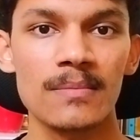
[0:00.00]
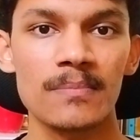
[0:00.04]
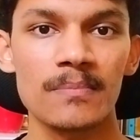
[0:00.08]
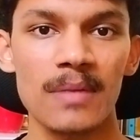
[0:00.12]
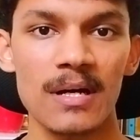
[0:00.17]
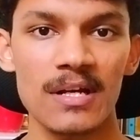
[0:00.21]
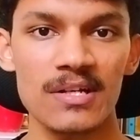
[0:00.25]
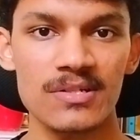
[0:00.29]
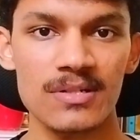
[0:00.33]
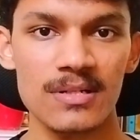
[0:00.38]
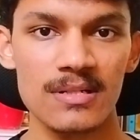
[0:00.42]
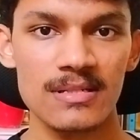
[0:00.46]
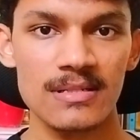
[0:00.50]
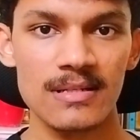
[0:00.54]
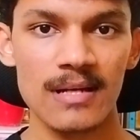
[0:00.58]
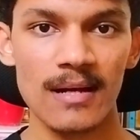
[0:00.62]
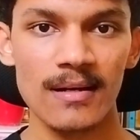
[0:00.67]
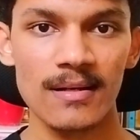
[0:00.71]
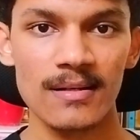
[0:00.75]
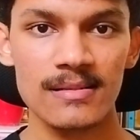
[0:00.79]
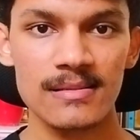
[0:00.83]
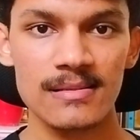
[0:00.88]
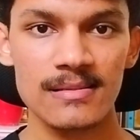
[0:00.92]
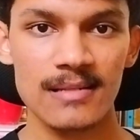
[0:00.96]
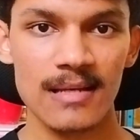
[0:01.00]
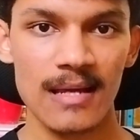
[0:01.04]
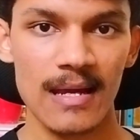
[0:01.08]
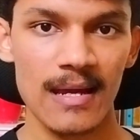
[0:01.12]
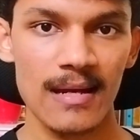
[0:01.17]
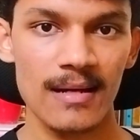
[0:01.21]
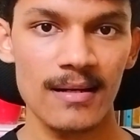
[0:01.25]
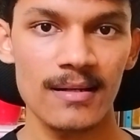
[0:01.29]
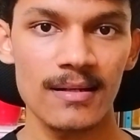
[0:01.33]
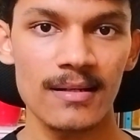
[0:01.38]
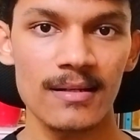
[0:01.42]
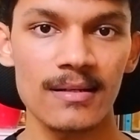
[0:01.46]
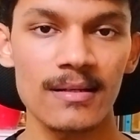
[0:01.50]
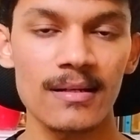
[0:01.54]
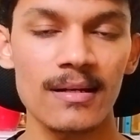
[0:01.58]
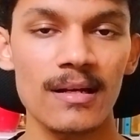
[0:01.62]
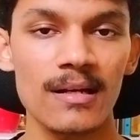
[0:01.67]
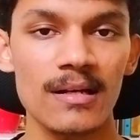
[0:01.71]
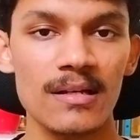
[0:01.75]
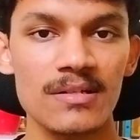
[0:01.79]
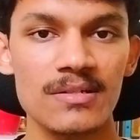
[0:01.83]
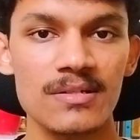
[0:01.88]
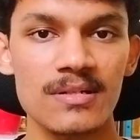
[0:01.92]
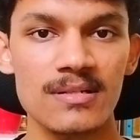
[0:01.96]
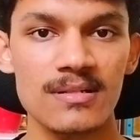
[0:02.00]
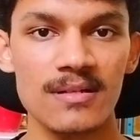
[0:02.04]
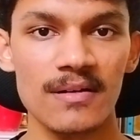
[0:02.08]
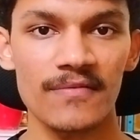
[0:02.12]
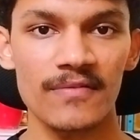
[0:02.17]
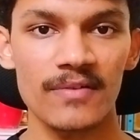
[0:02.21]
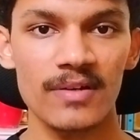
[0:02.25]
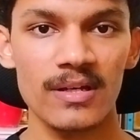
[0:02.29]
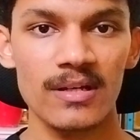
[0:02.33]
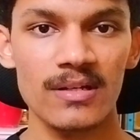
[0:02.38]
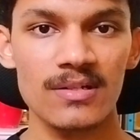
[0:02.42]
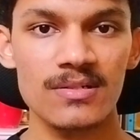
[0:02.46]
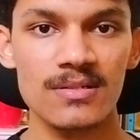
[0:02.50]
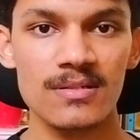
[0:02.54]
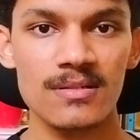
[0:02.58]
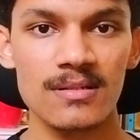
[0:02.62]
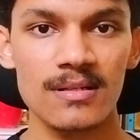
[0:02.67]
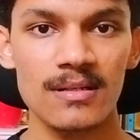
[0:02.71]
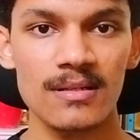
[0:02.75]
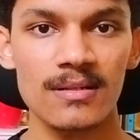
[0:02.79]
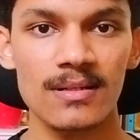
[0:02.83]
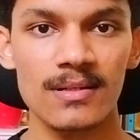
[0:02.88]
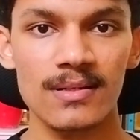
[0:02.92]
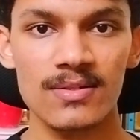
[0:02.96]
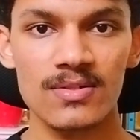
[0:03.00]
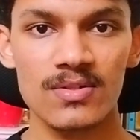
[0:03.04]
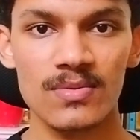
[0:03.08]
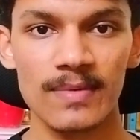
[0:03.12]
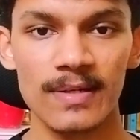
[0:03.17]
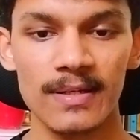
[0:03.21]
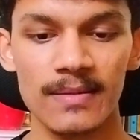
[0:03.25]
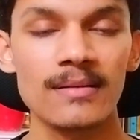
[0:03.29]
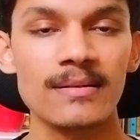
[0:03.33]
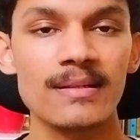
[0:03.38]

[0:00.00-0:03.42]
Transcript: marital status, and religious affiliations in the resume.